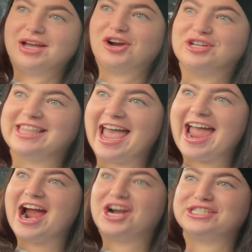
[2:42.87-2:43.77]
Girls, the
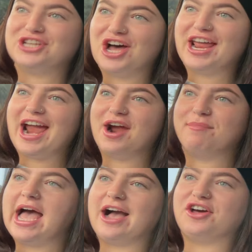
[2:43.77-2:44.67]
hair is not hair.
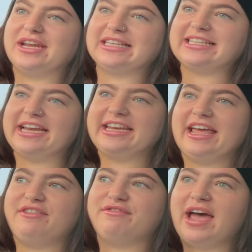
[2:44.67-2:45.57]
I got an exciting
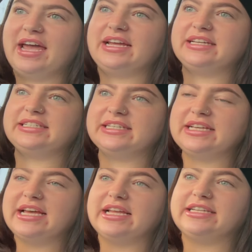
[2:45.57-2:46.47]
invite
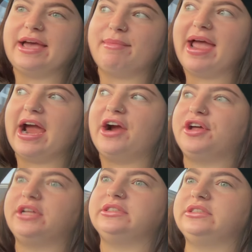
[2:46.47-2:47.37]
to get my hair
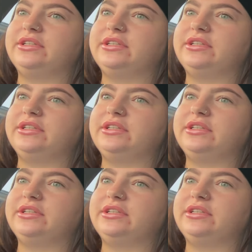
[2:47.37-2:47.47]
done